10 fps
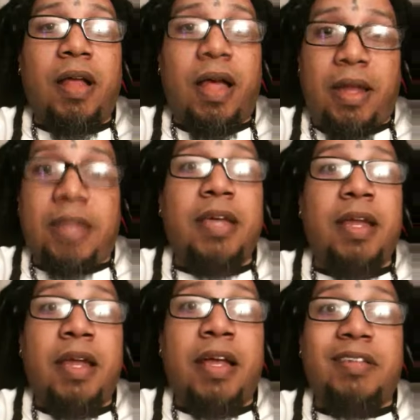I like that
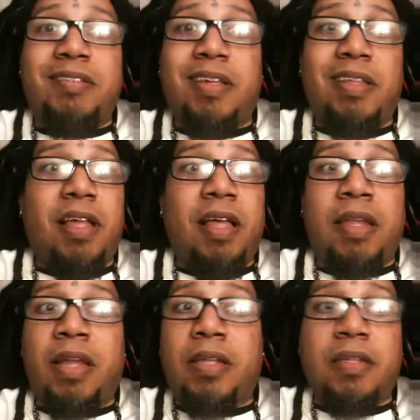ass. I
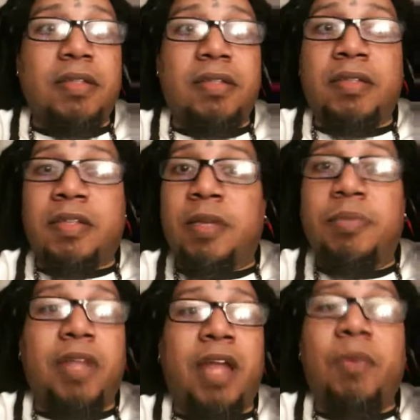like the
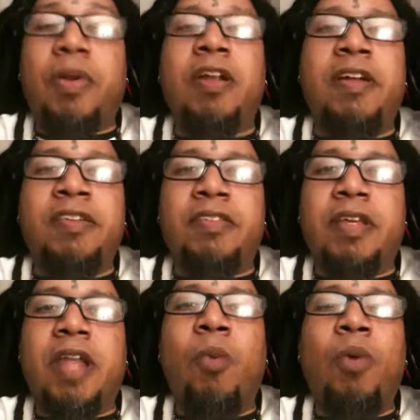lips. I like what it is.
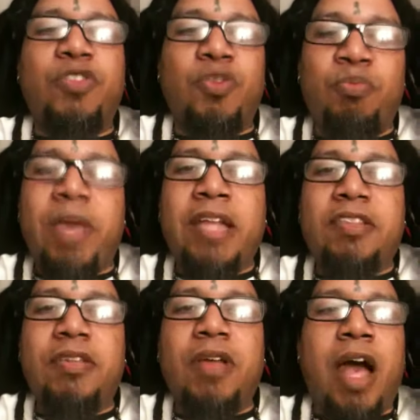And I want to
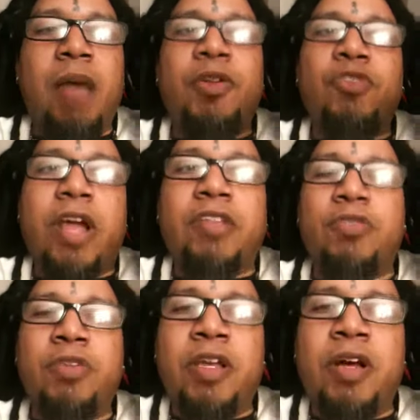mate. I'm attracted
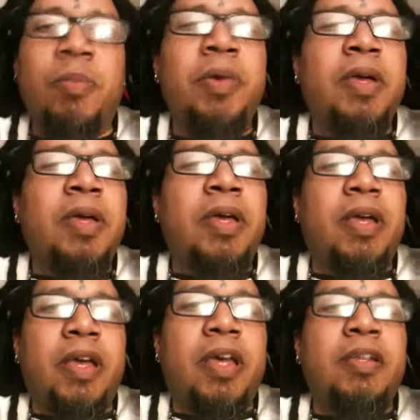to them.
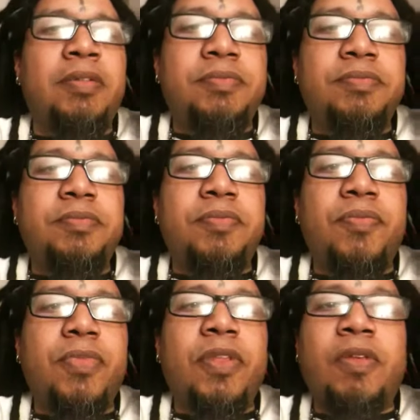And
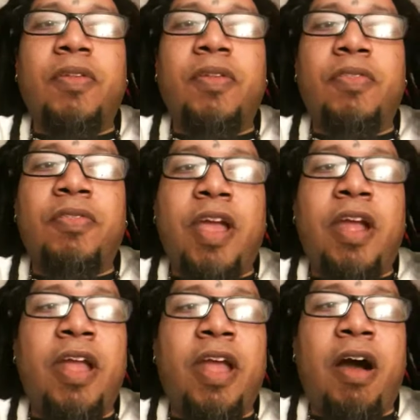
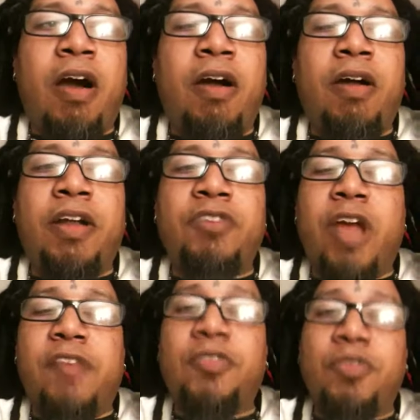they are
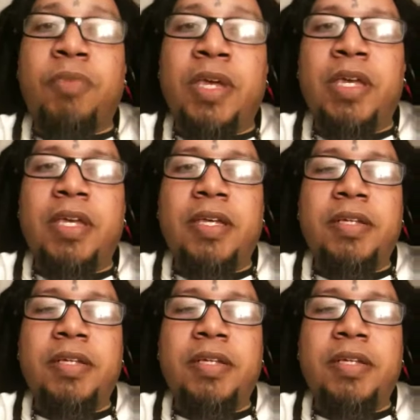attracted to me.